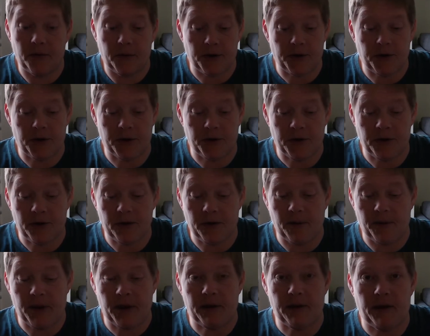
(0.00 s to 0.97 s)
which is a
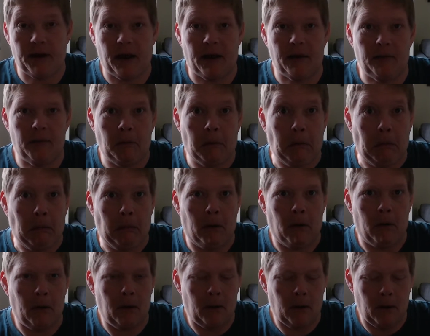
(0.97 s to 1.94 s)
bit,
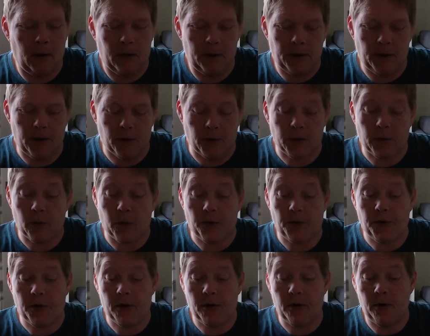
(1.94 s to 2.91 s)
you would
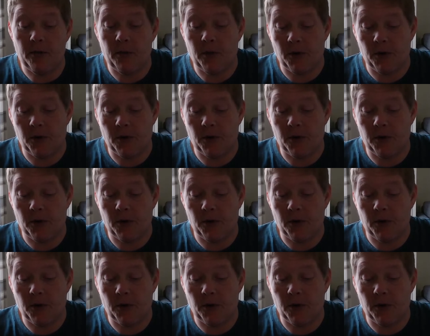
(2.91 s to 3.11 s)
wonder,